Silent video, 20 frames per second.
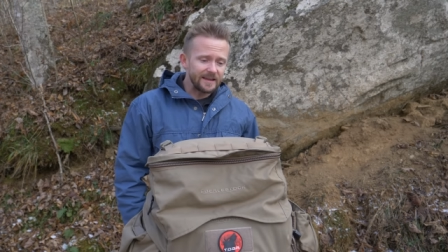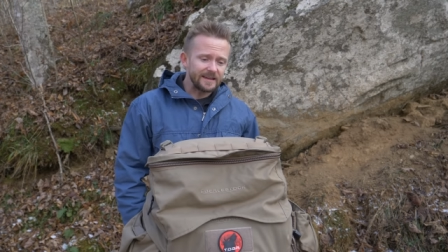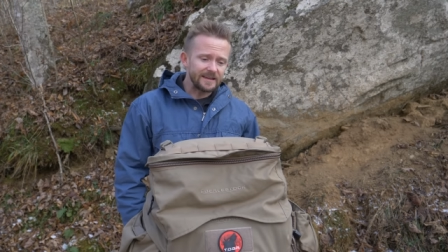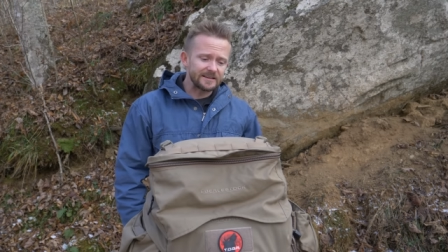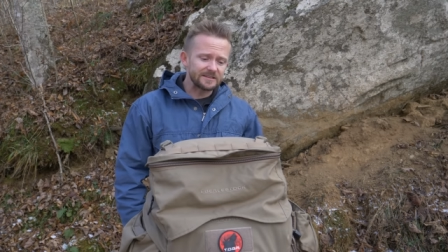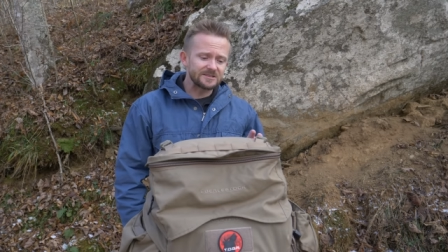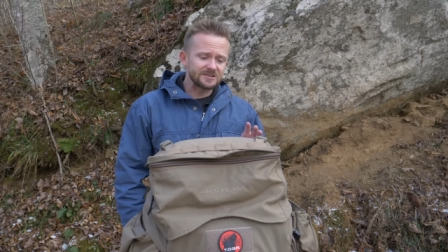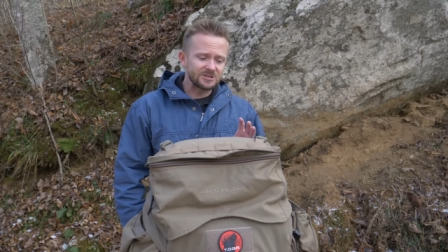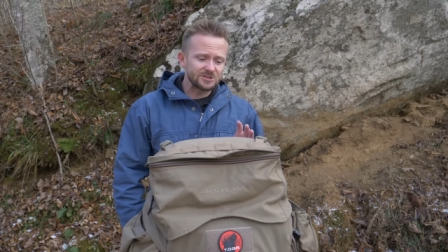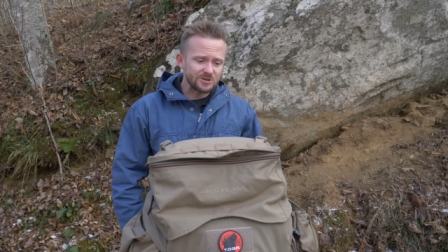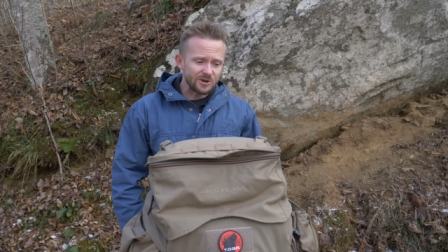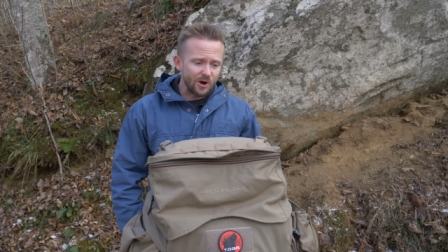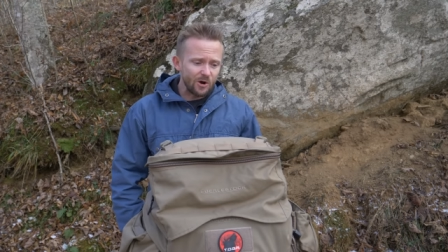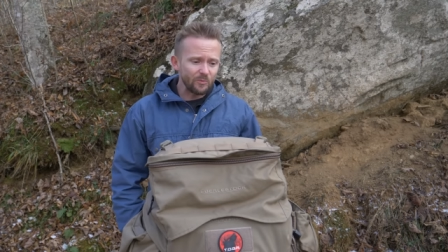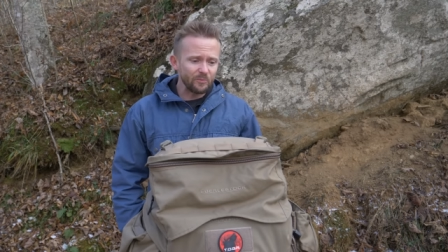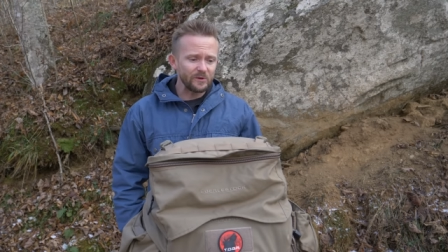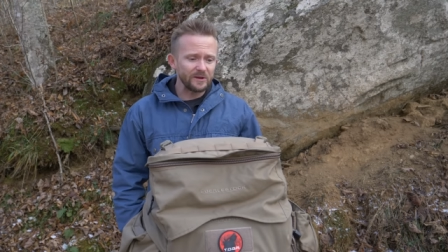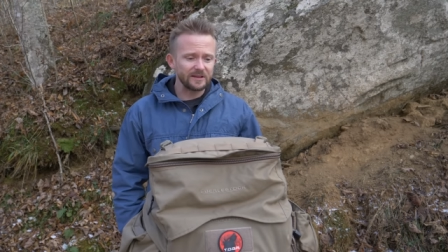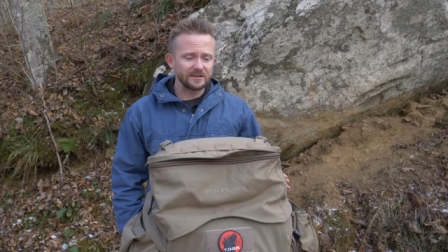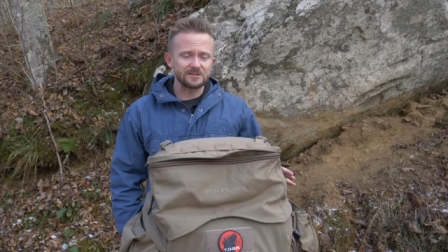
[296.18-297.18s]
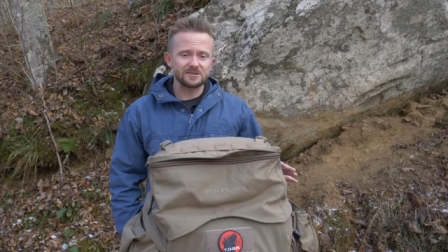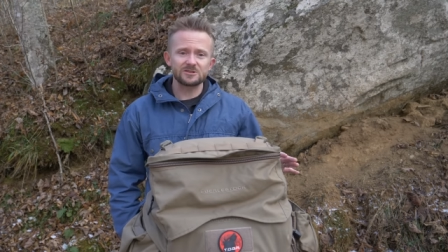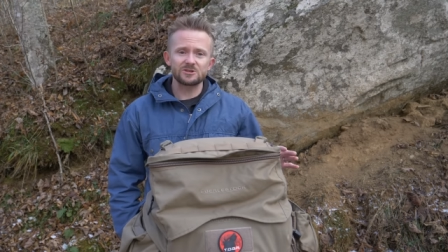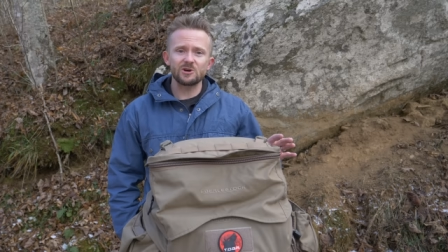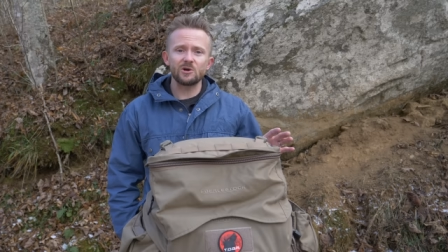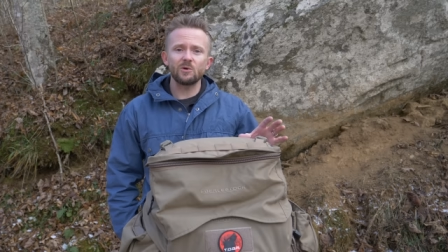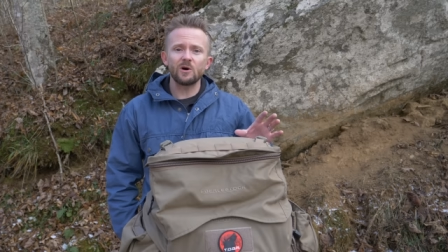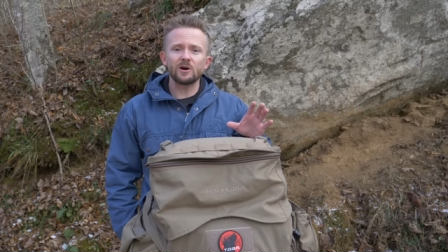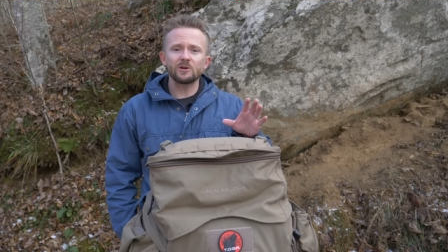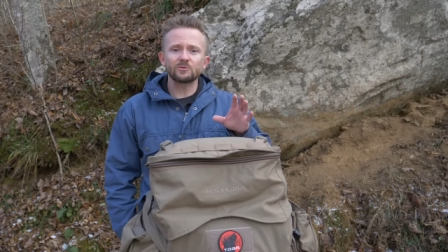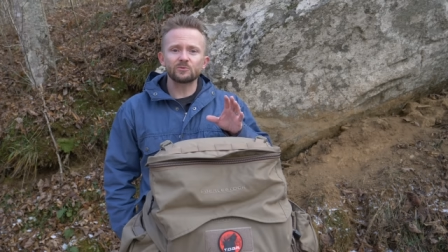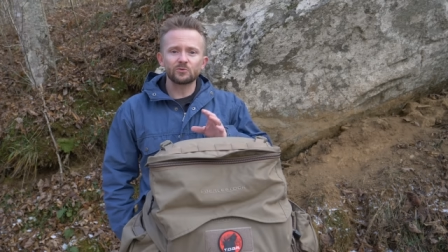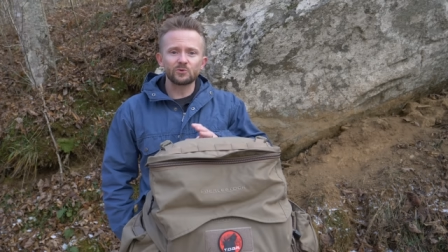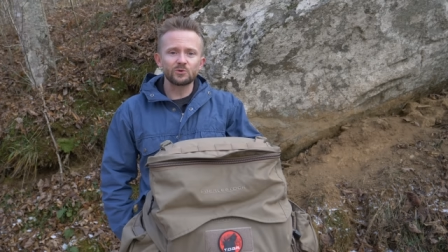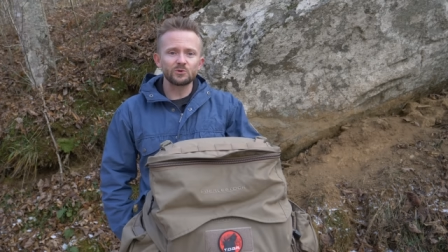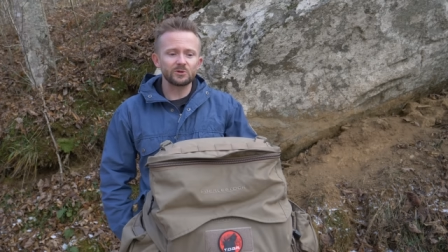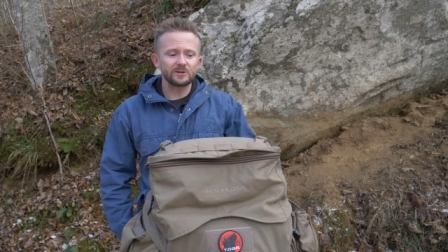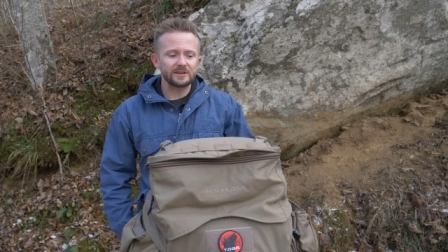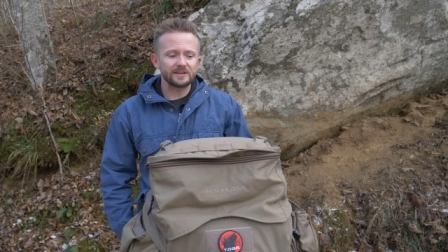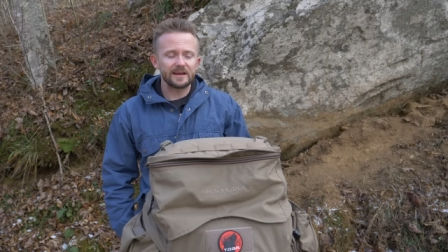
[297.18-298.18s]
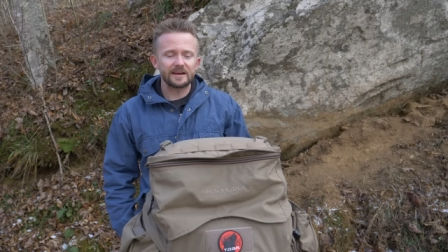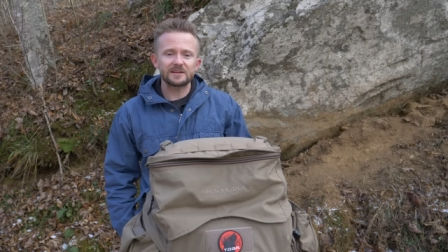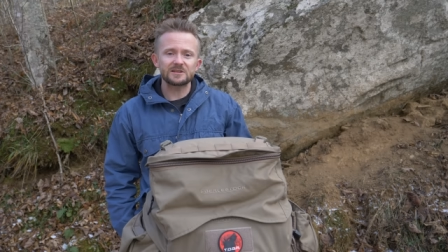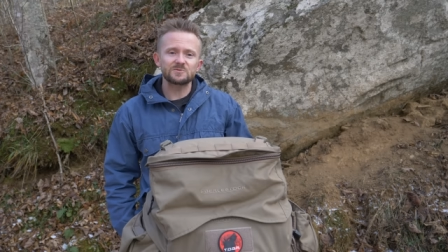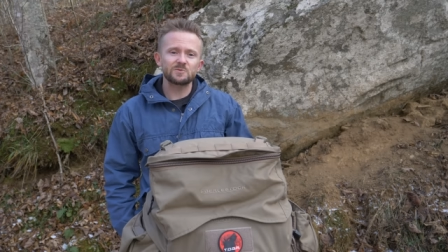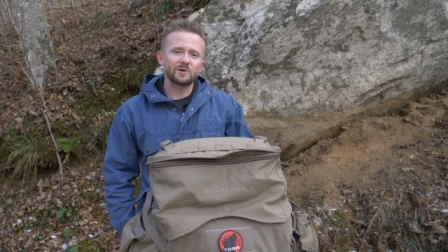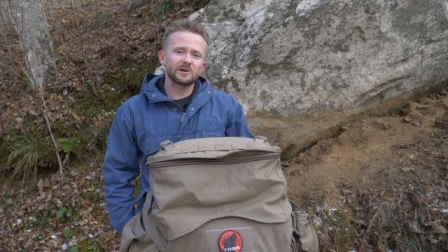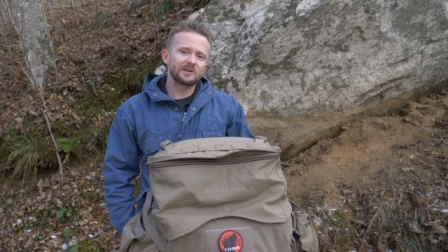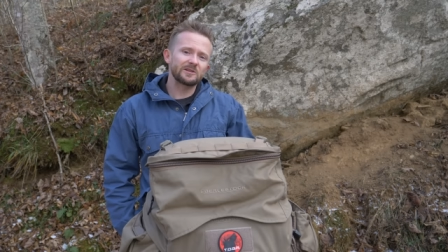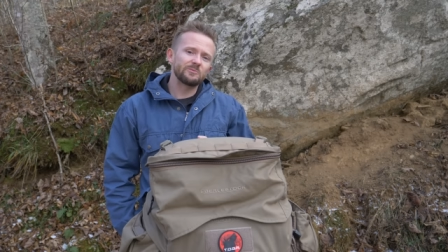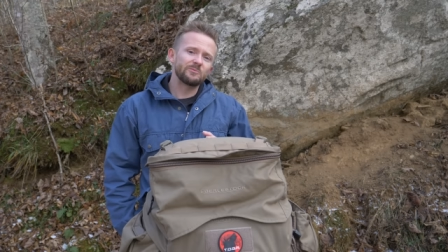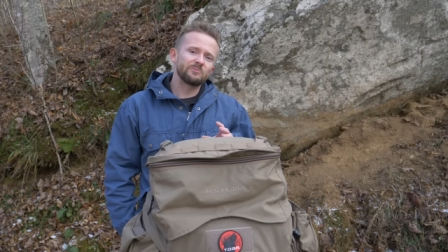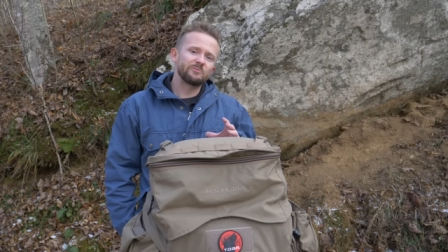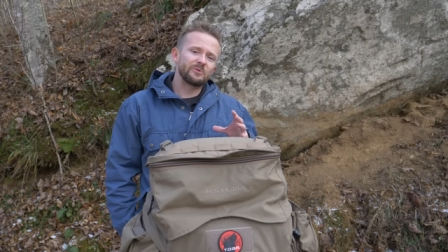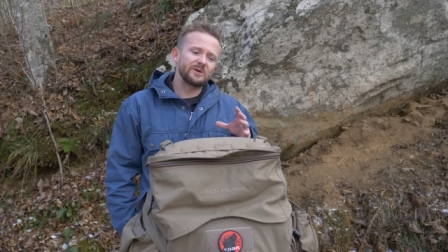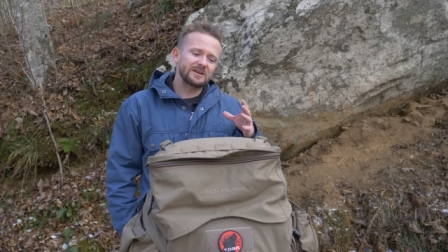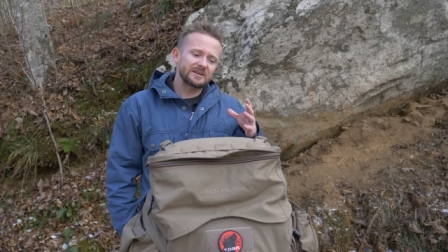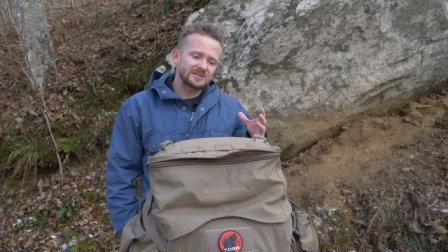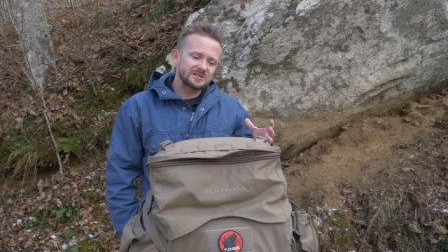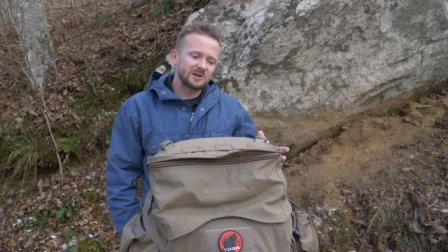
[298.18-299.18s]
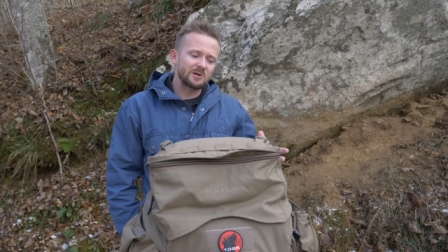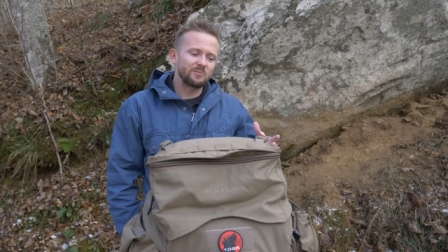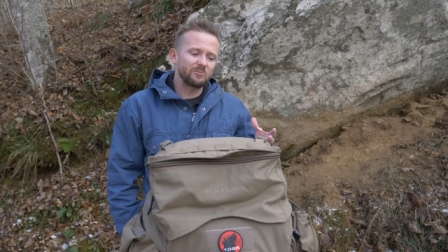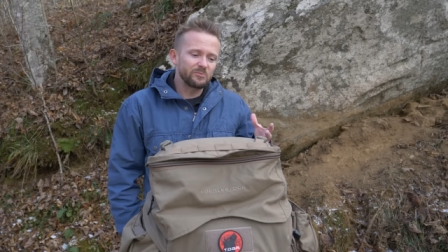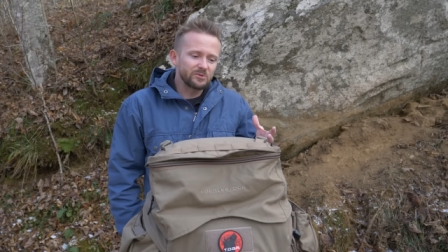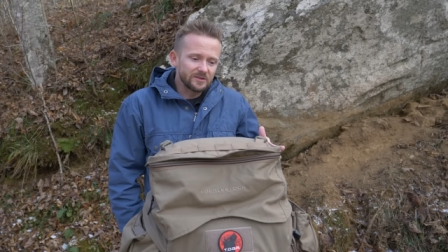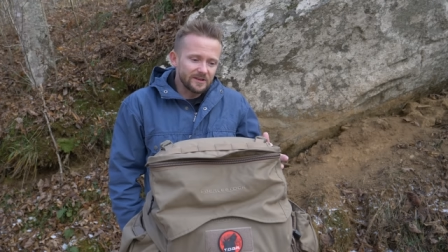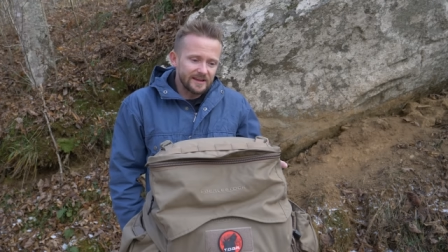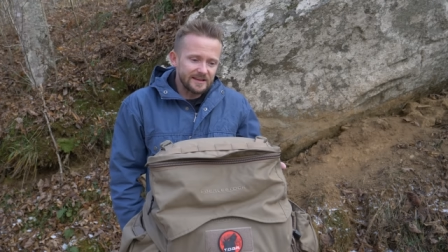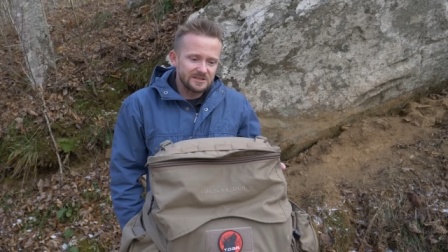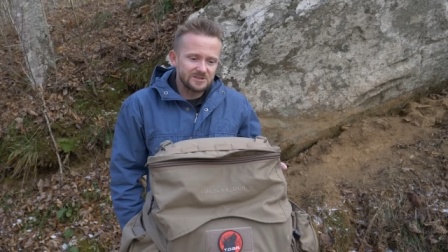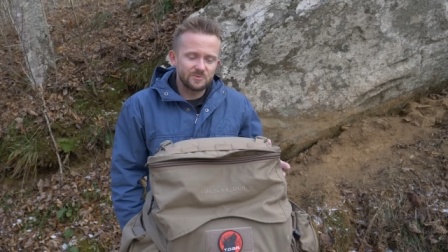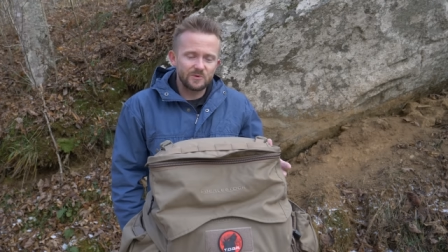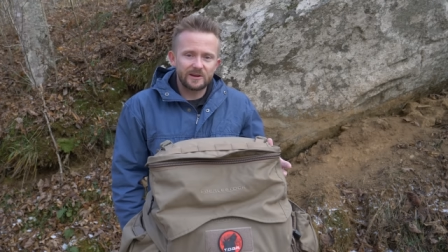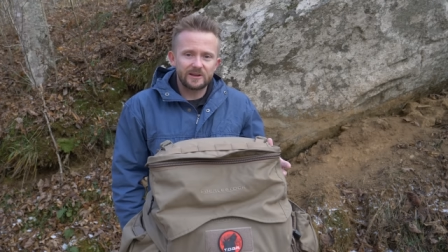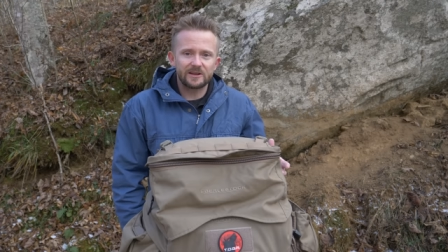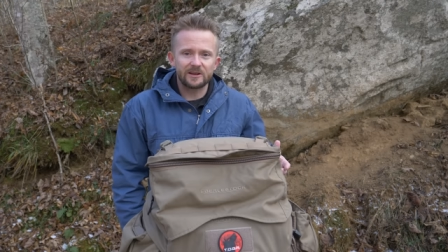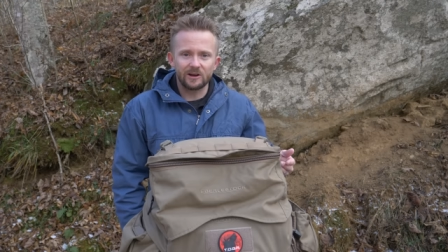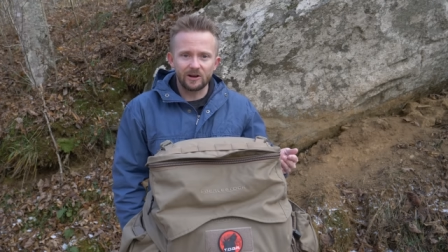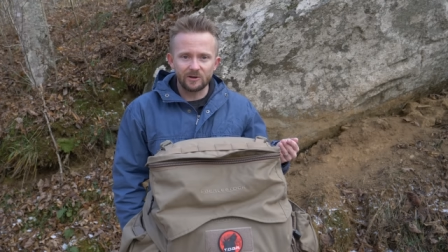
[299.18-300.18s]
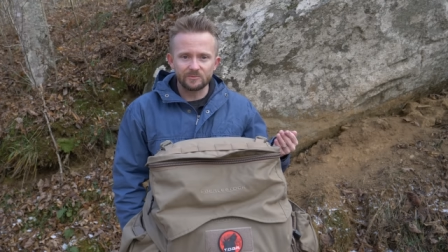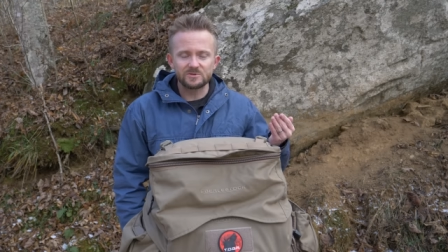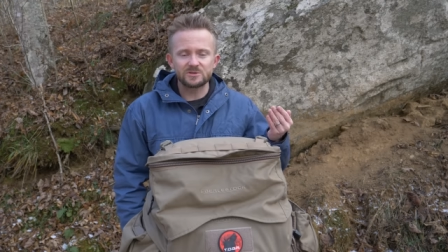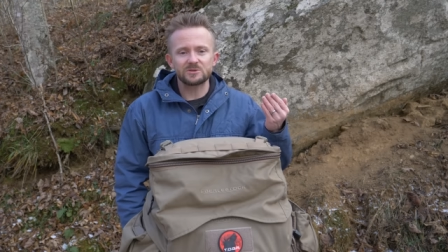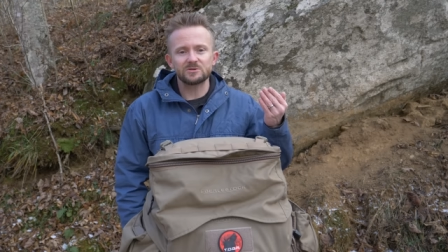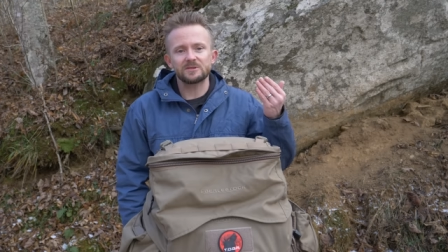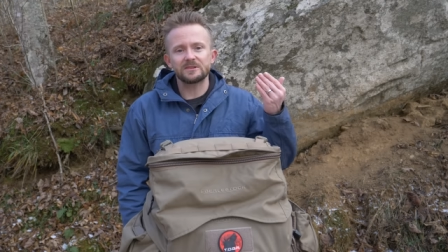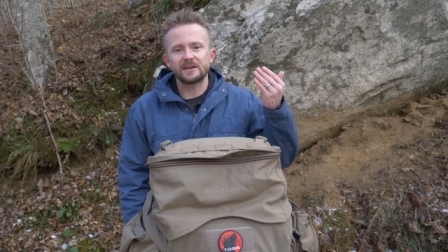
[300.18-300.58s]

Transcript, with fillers: It's so big, so unruly. That is one of the biggest complaints when it comes to